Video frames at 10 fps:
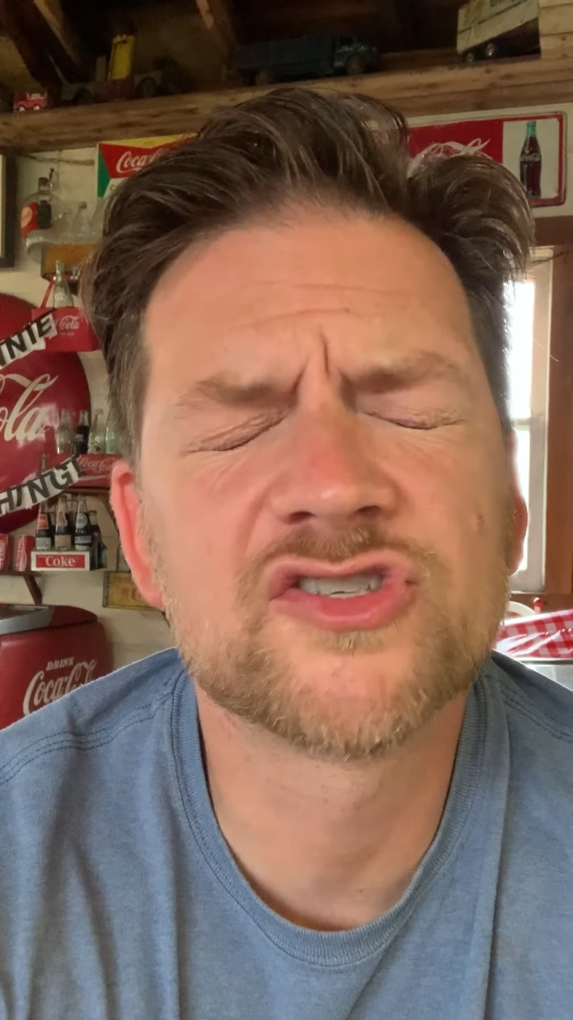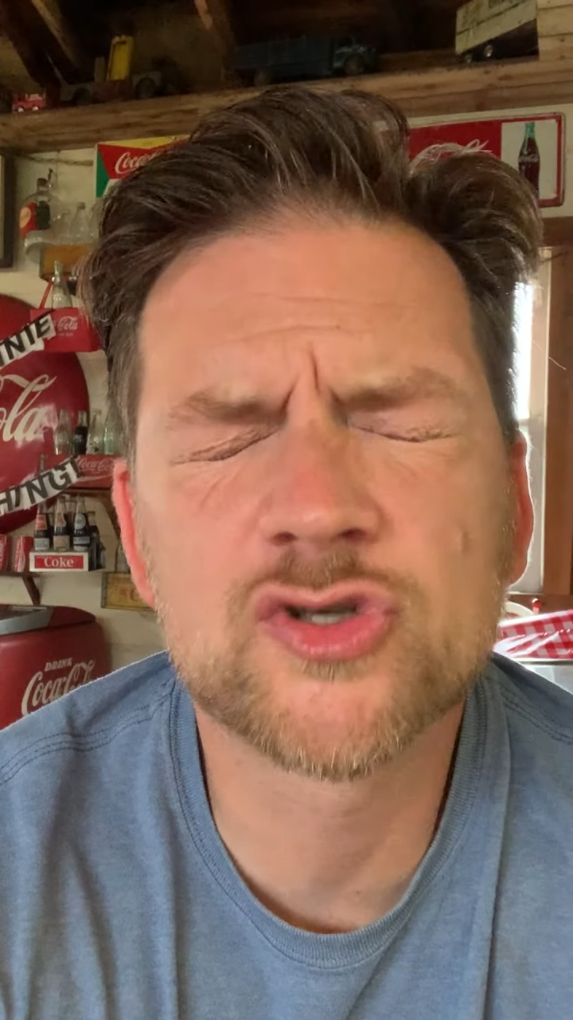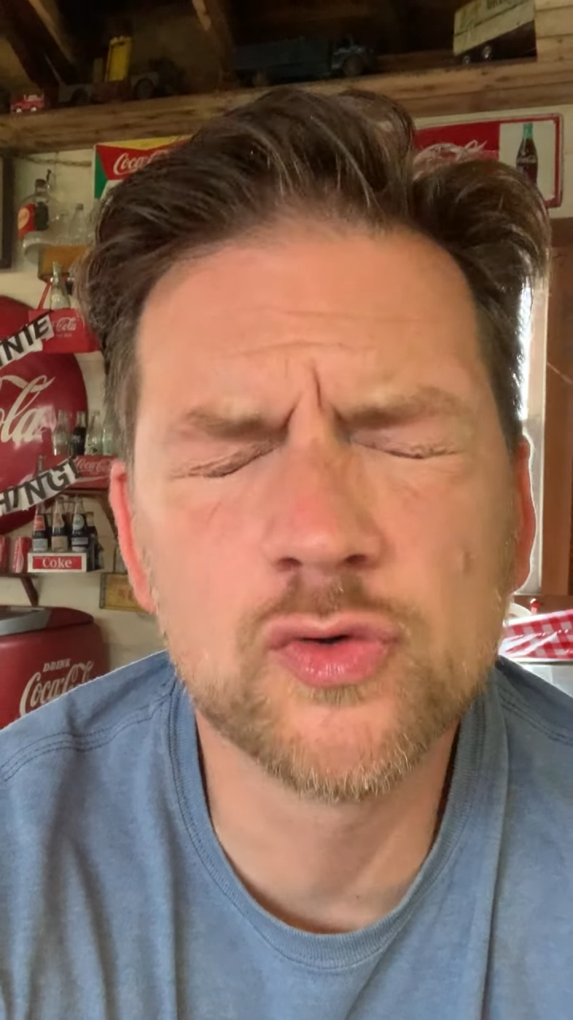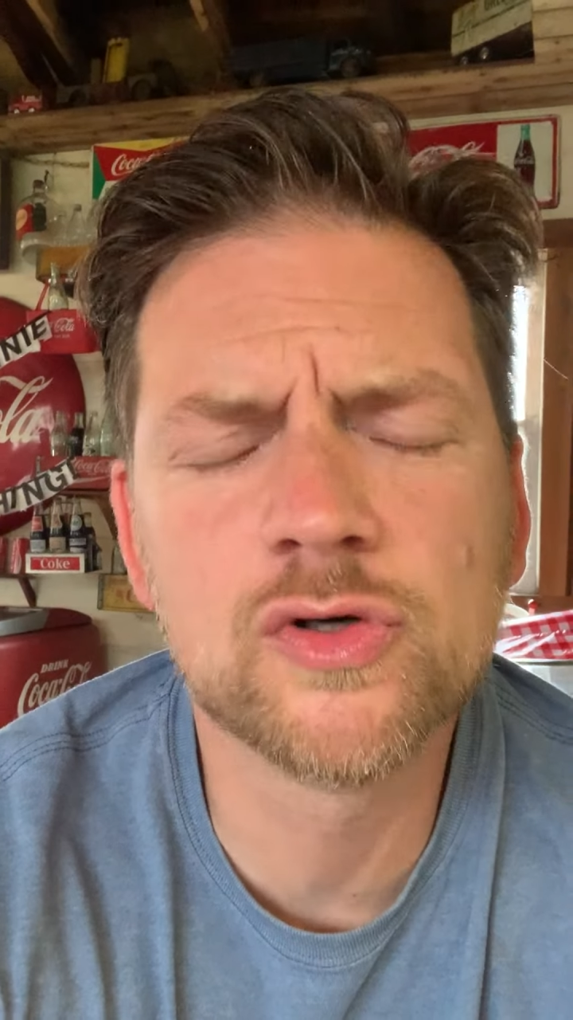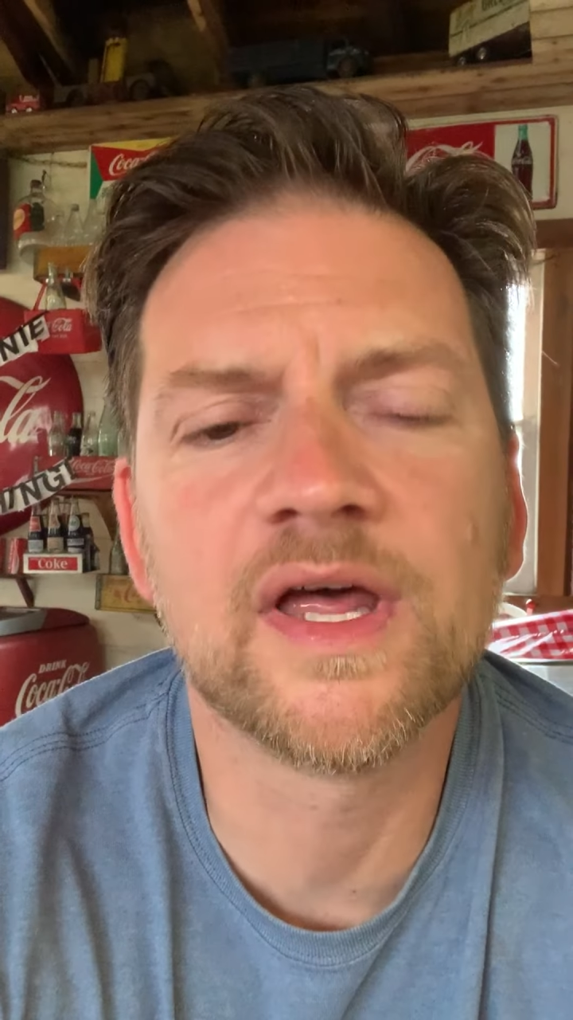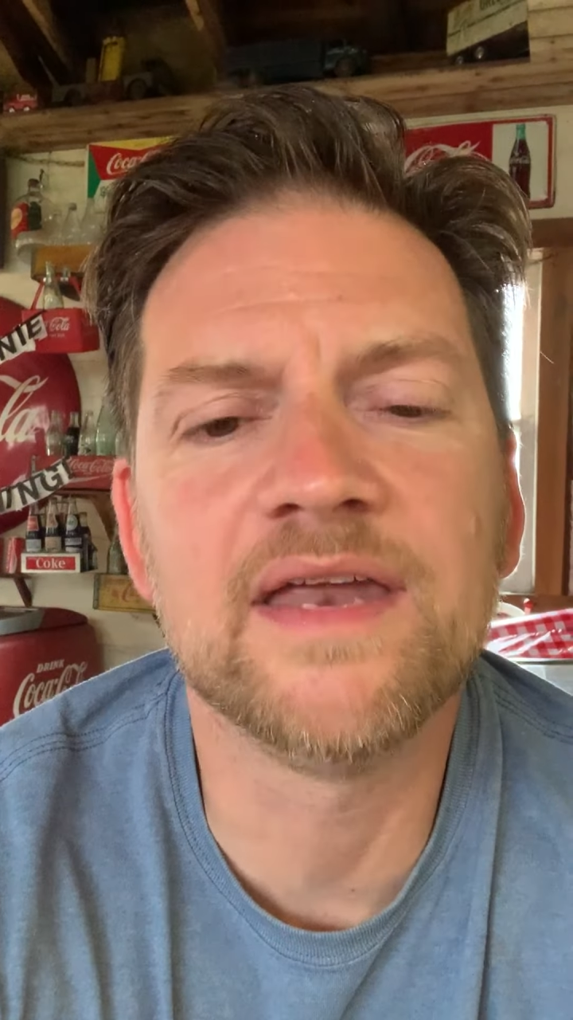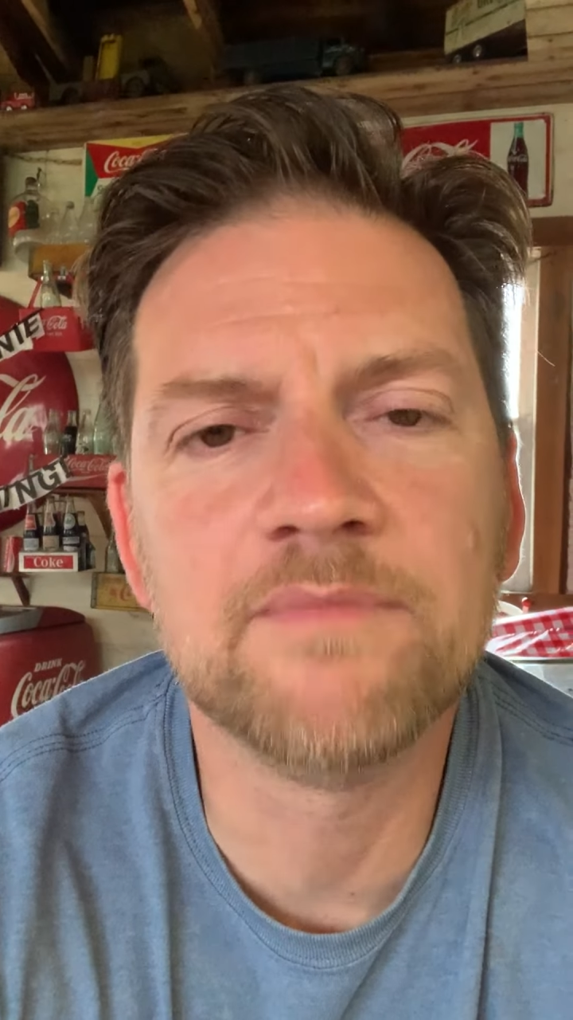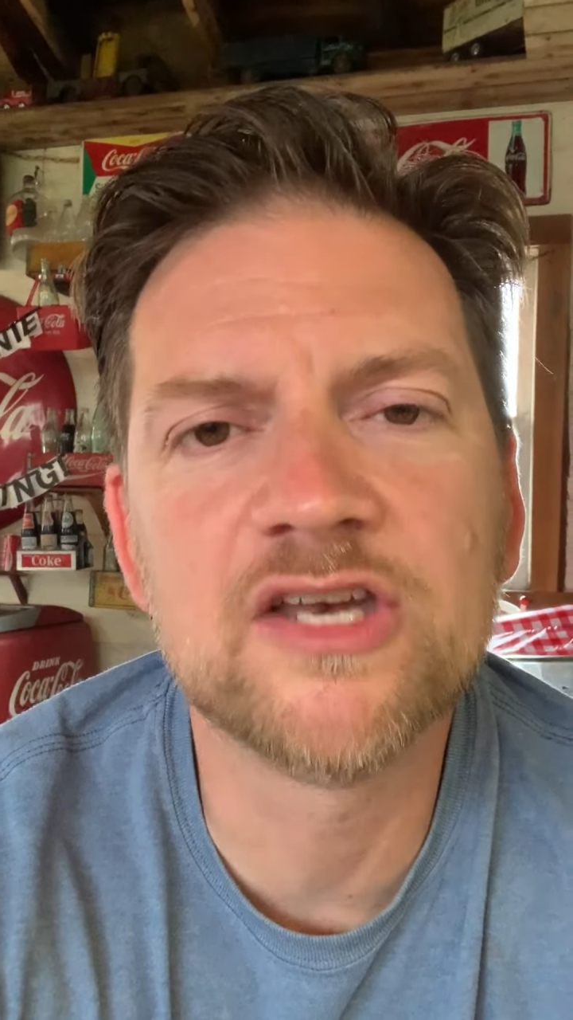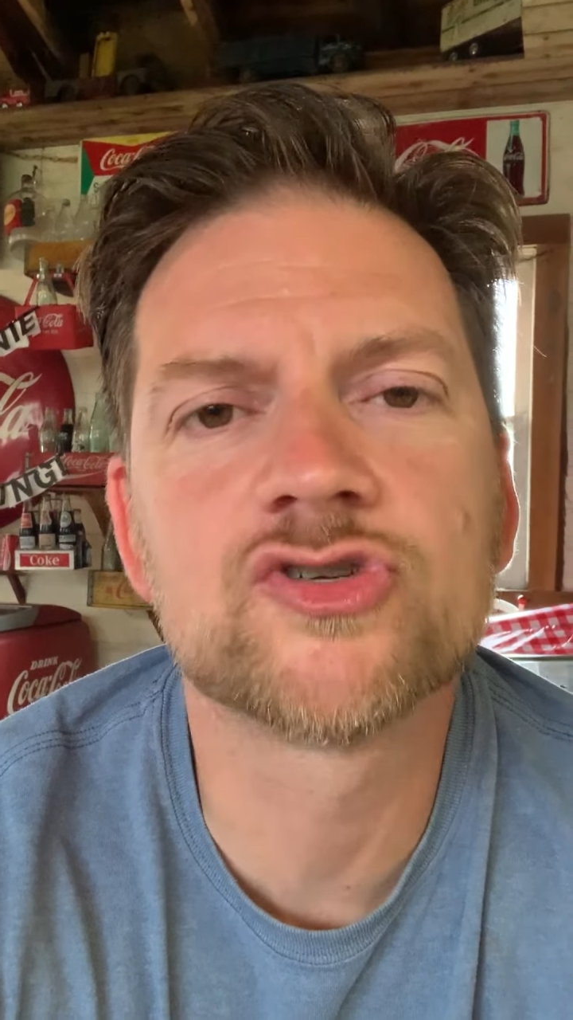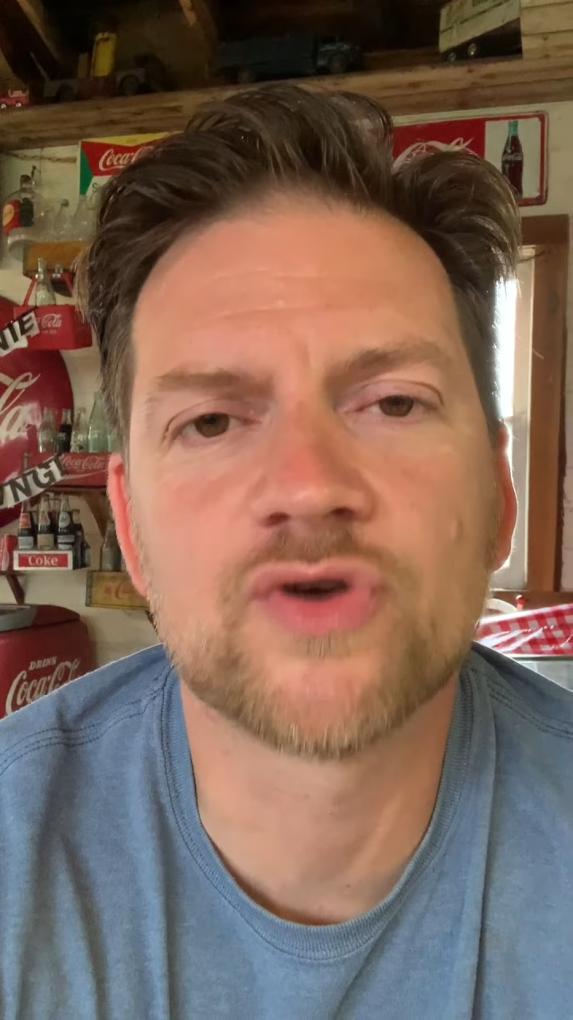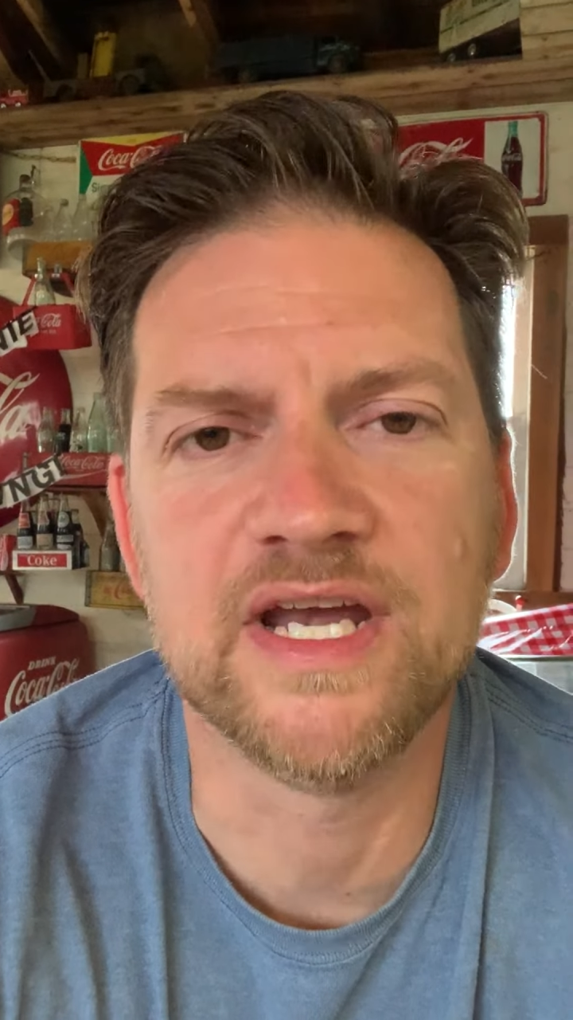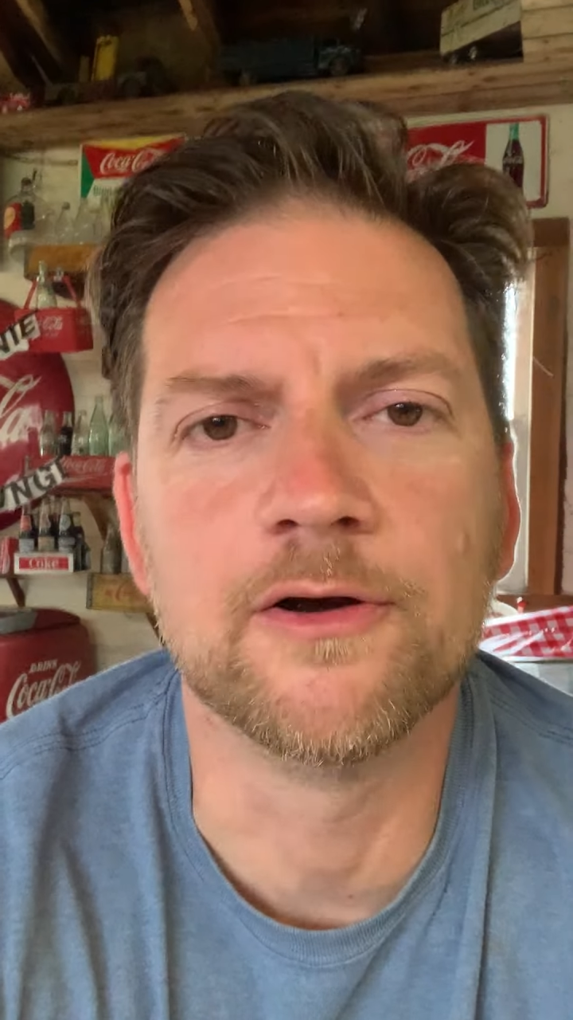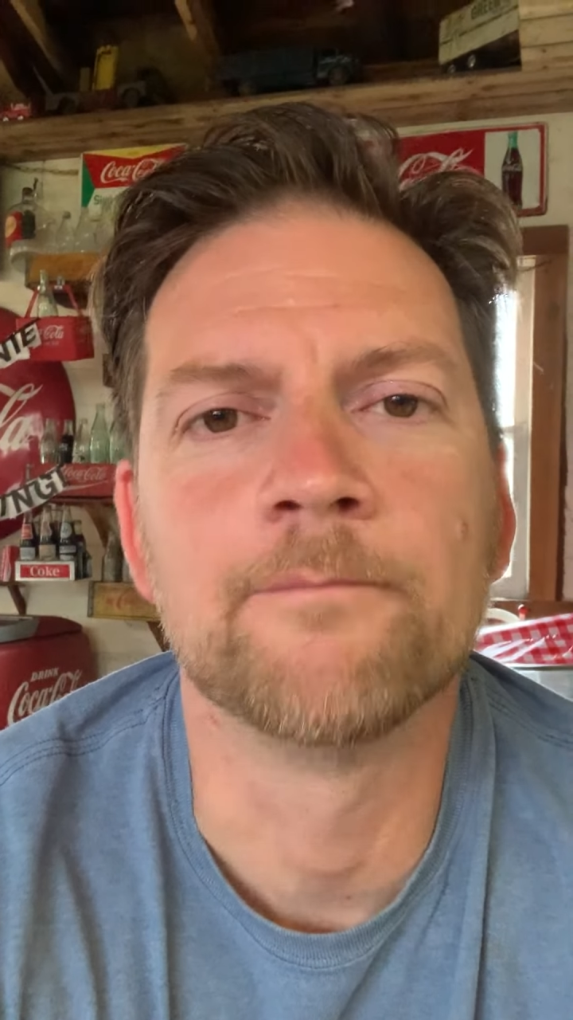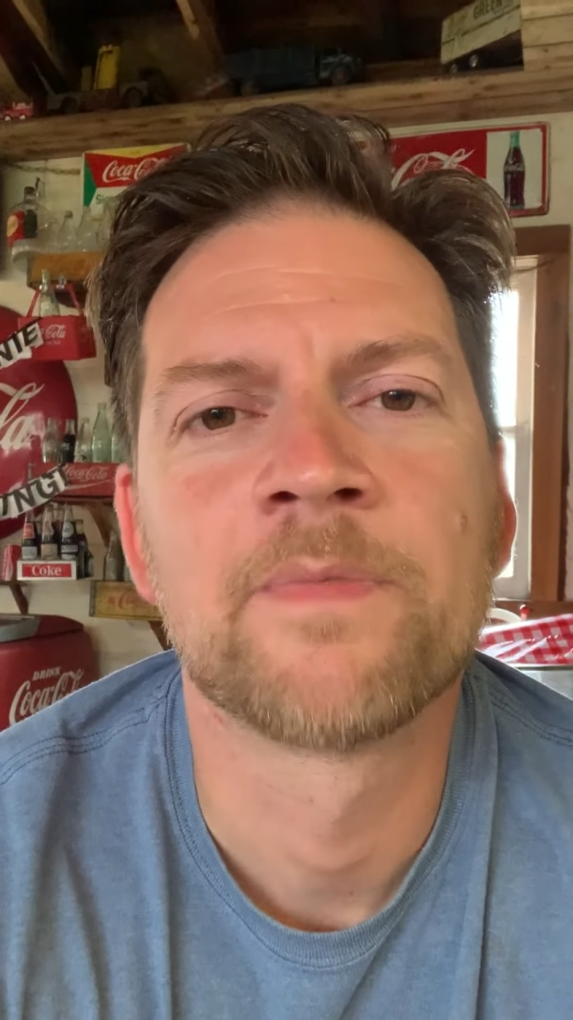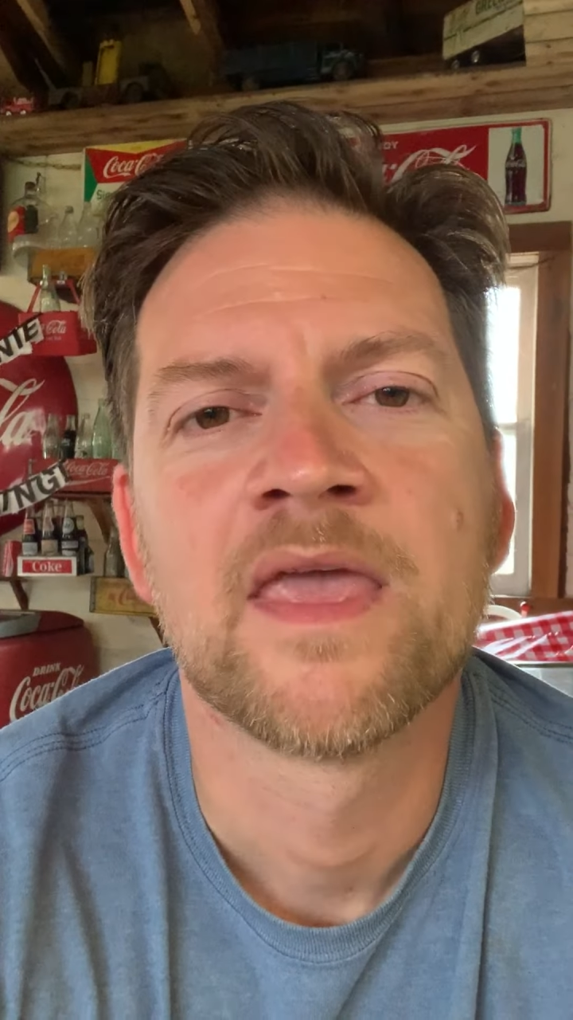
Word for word: a school administrator.